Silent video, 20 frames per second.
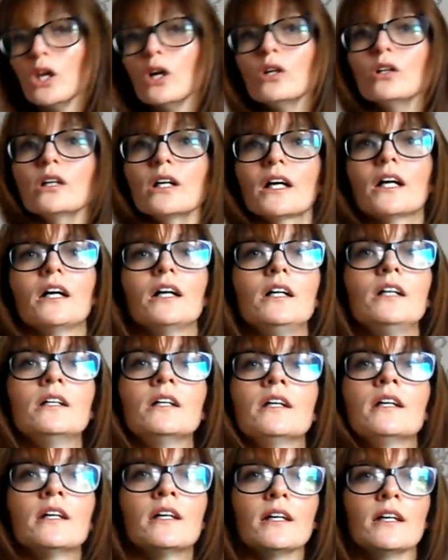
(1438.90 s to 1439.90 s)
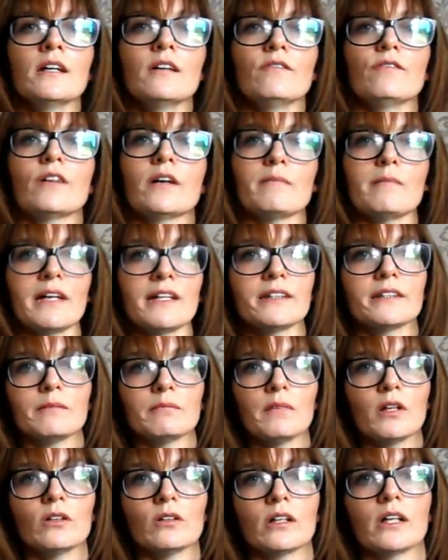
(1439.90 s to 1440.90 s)
longer,
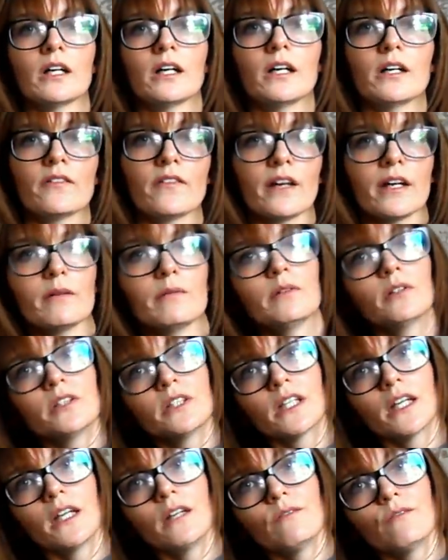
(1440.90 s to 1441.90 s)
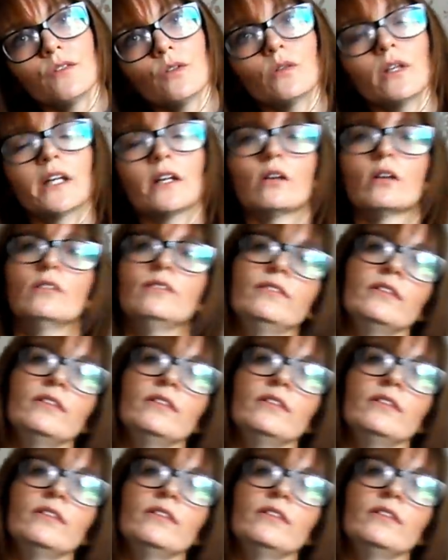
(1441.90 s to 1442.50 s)
they would keep falling